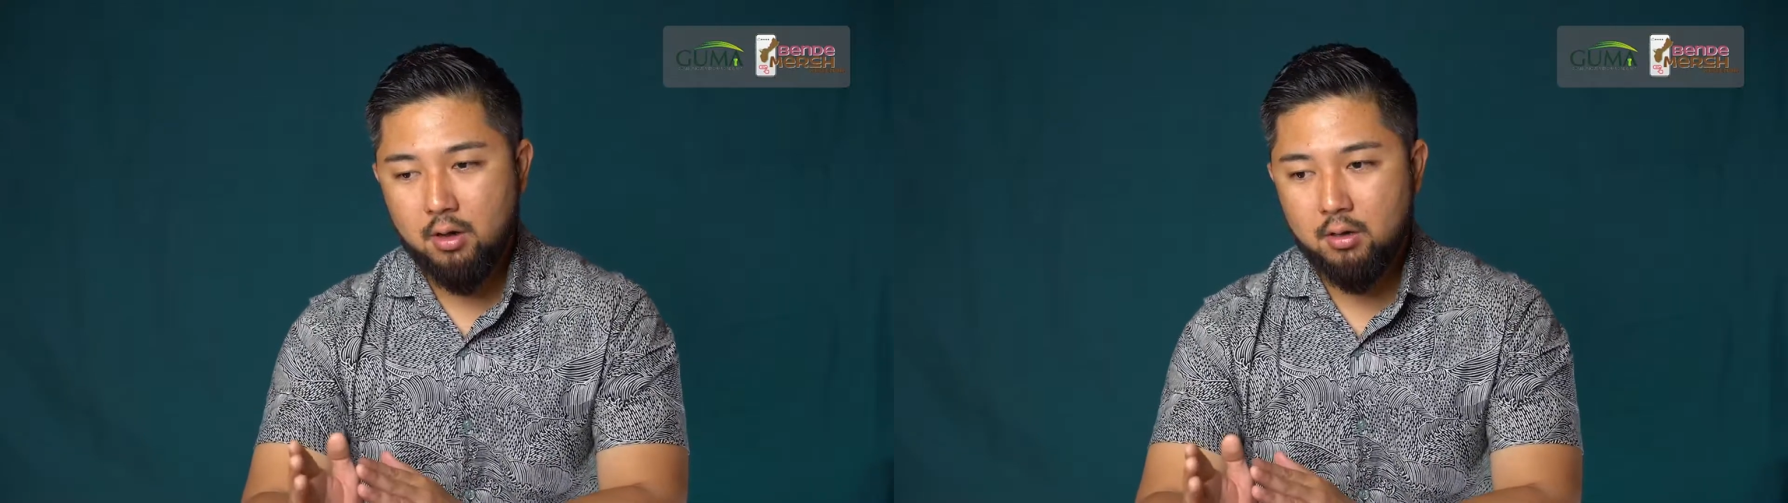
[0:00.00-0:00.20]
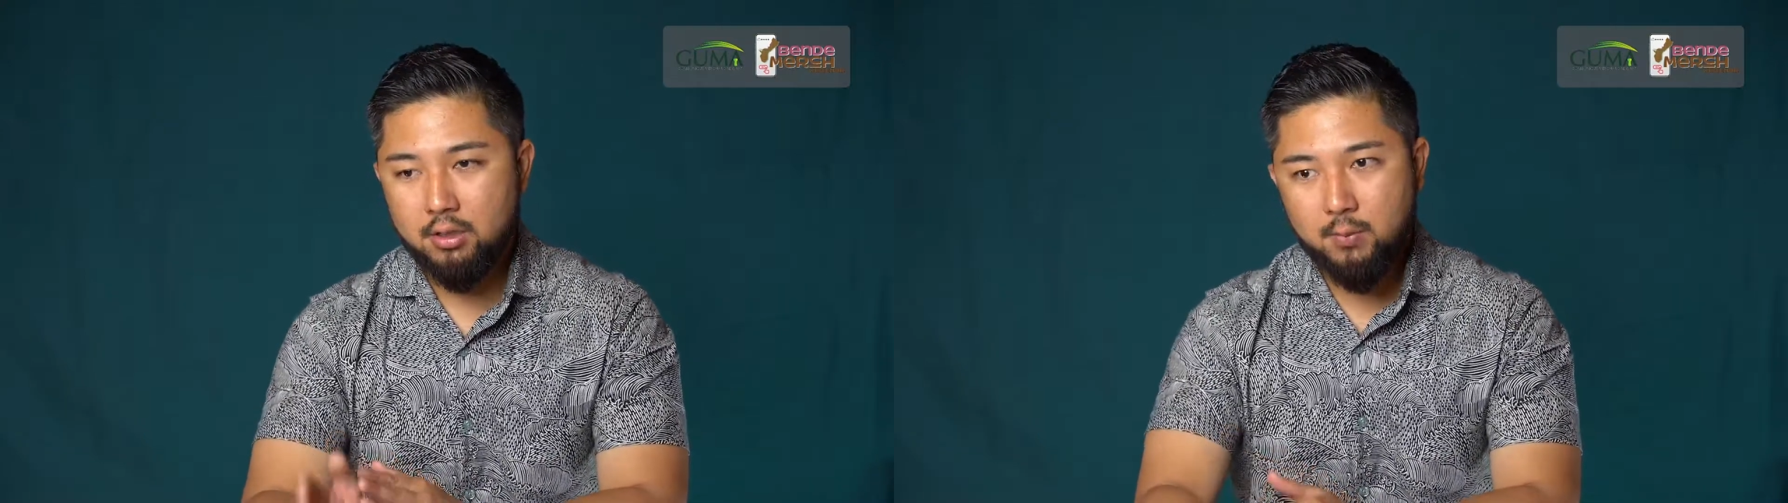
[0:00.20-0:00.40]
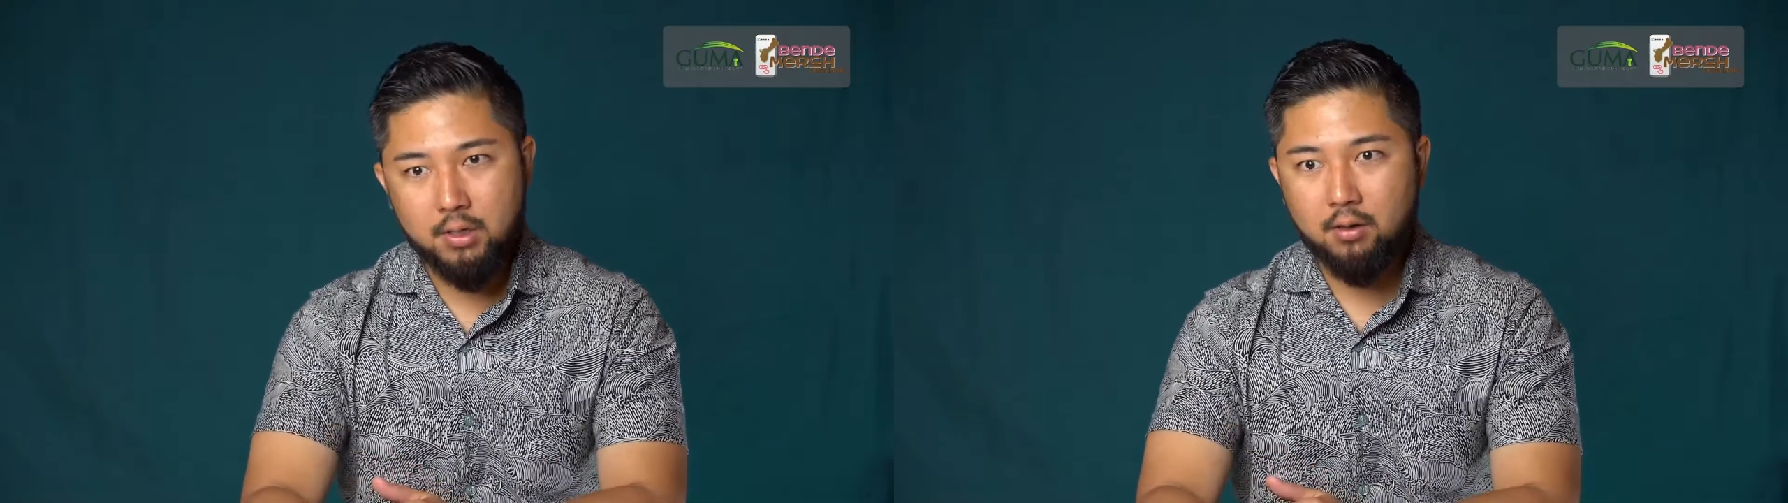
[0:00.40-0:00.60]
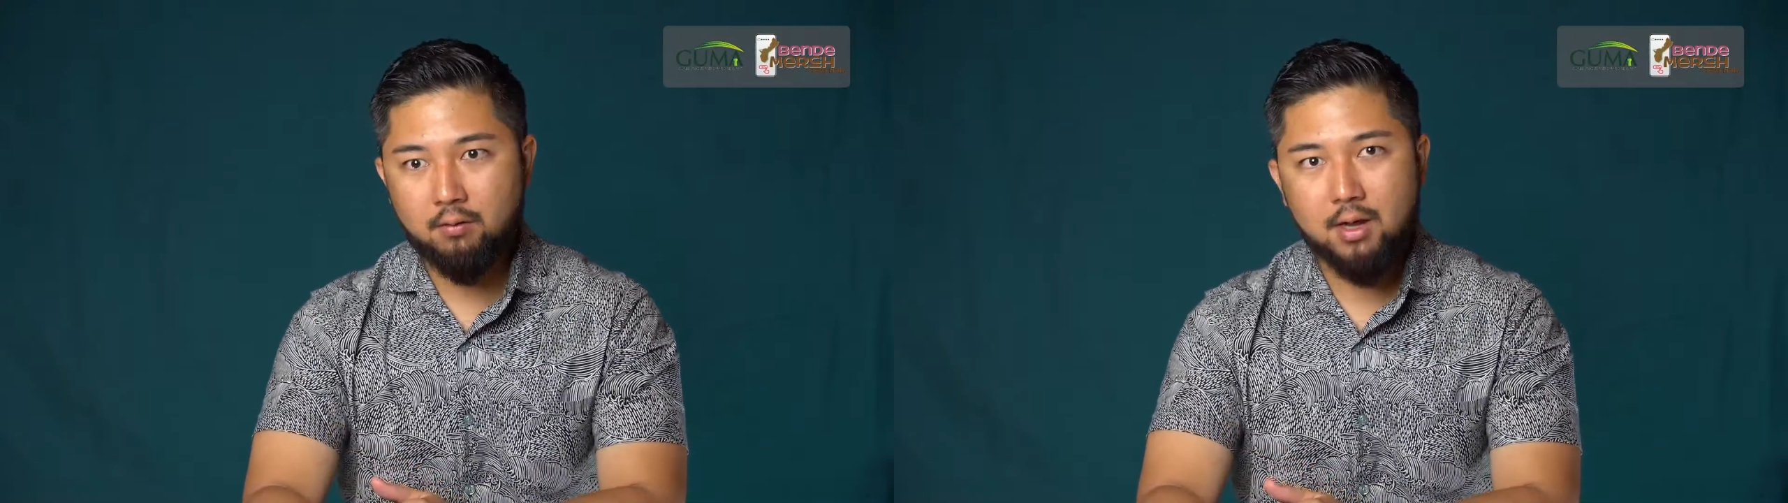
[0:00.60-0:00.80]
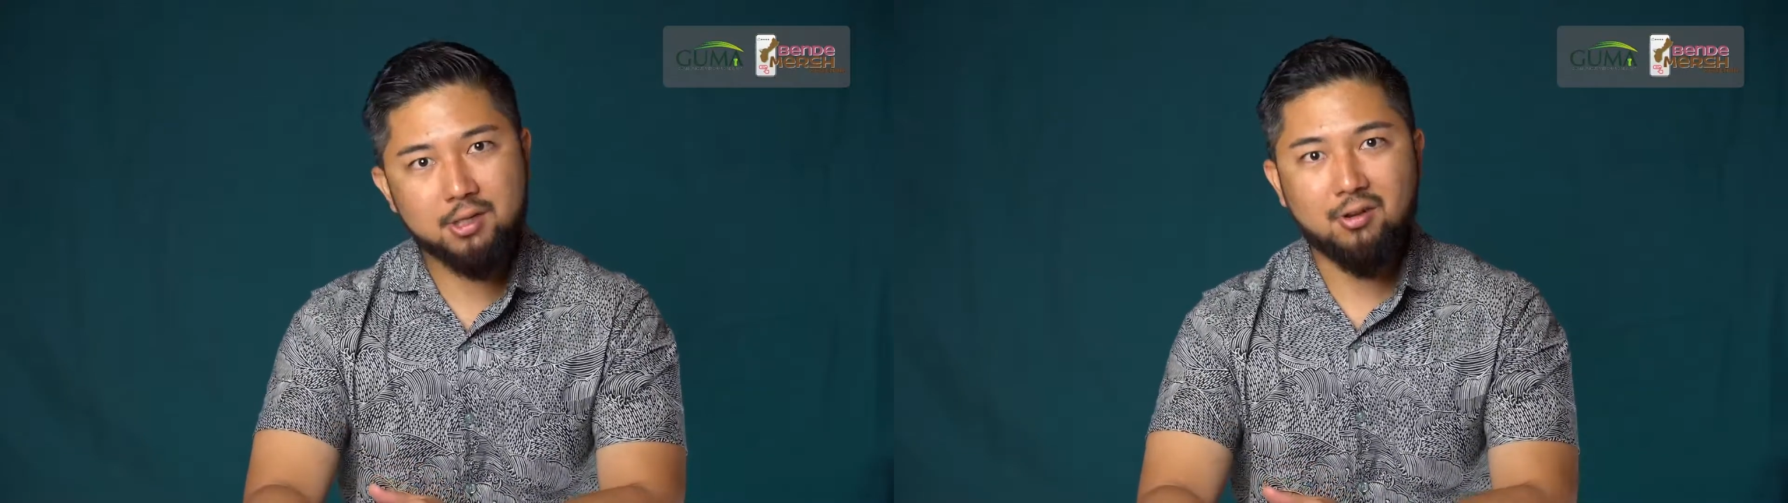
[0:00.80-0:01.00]
Speaking of
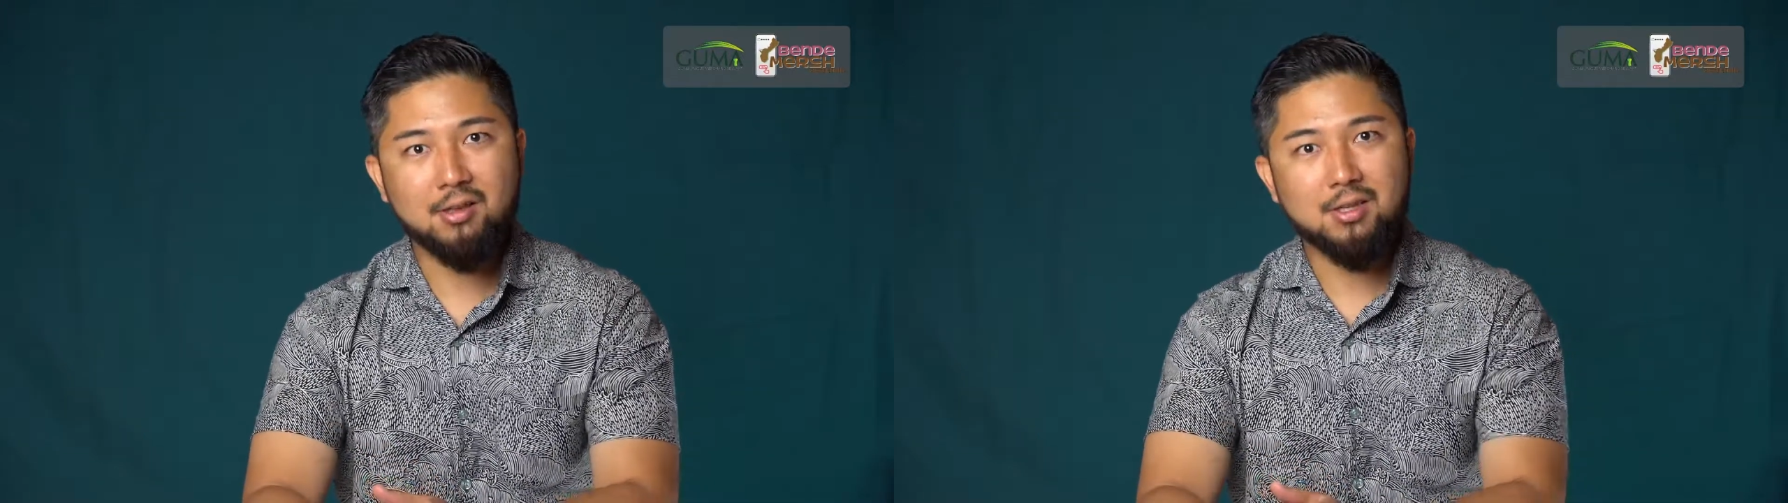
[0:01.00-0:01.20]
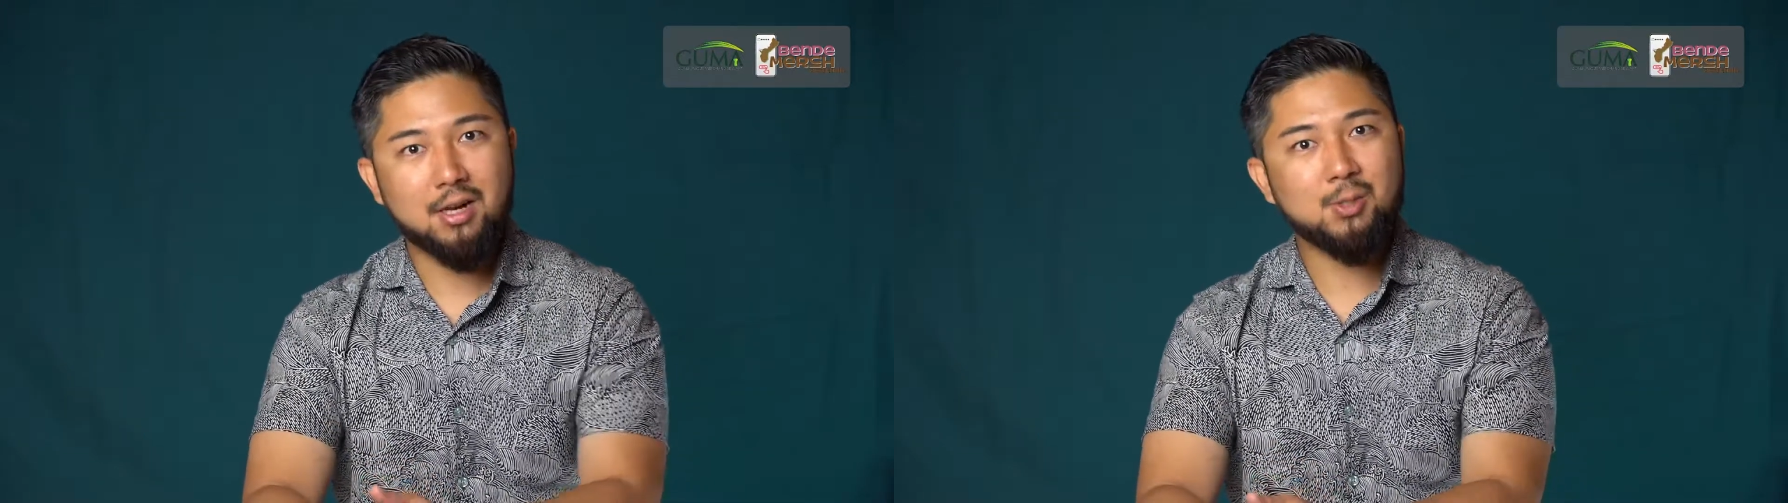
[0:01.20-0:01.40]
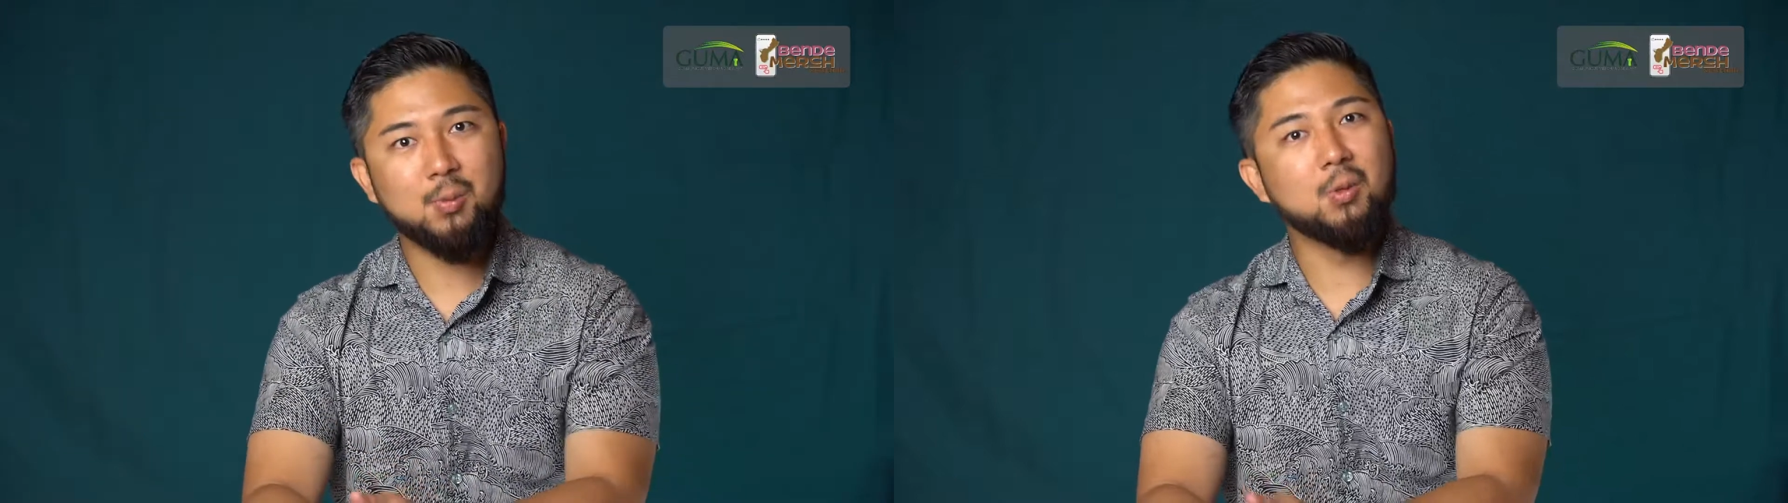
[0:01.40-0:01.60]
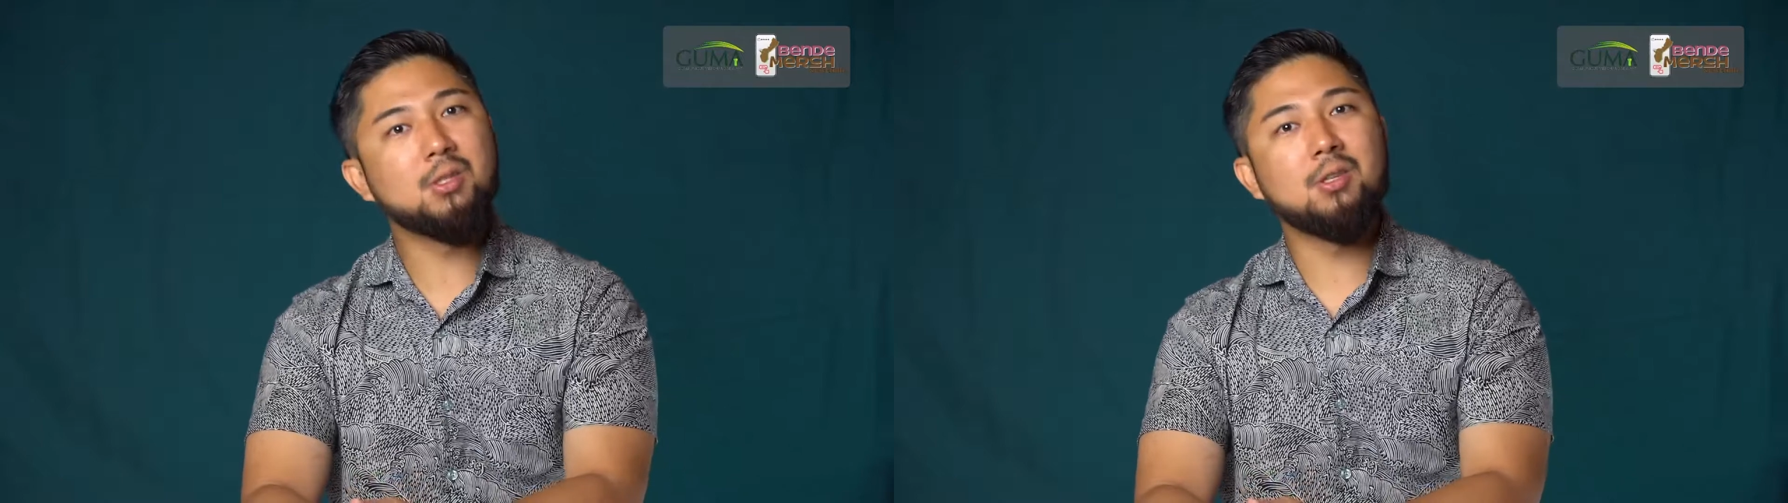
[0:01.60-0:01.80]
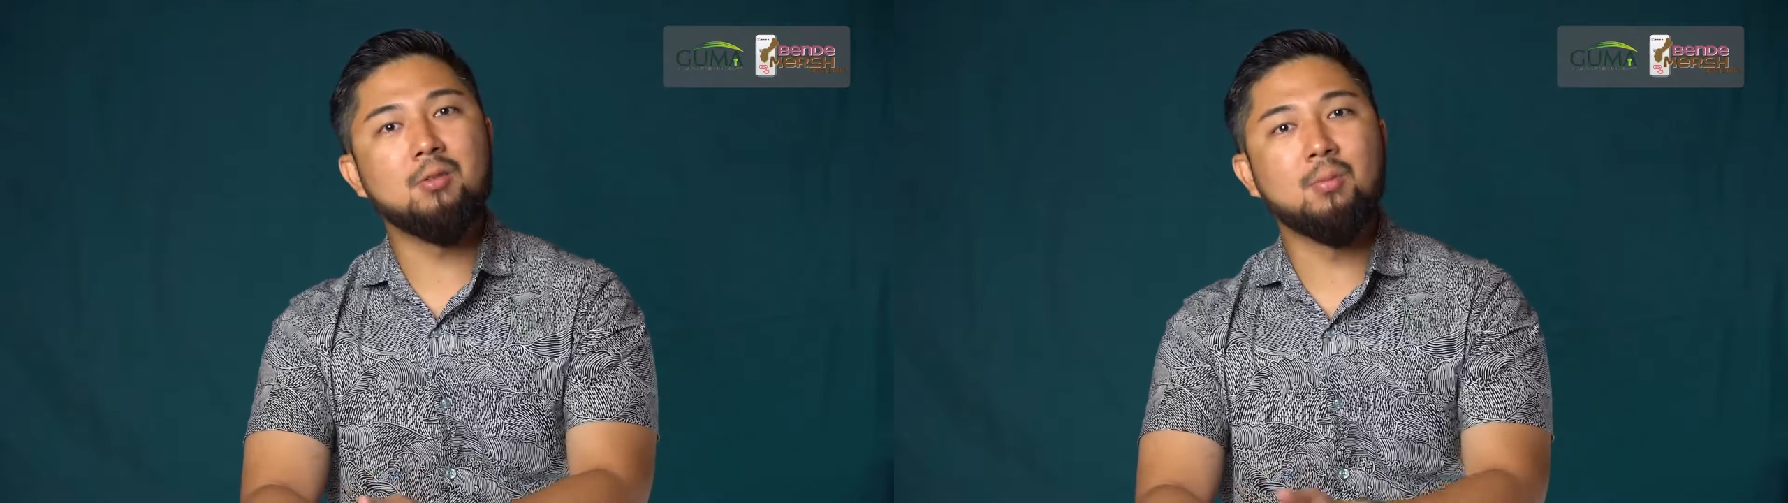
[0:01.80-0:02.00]
restaurants that I spoke to in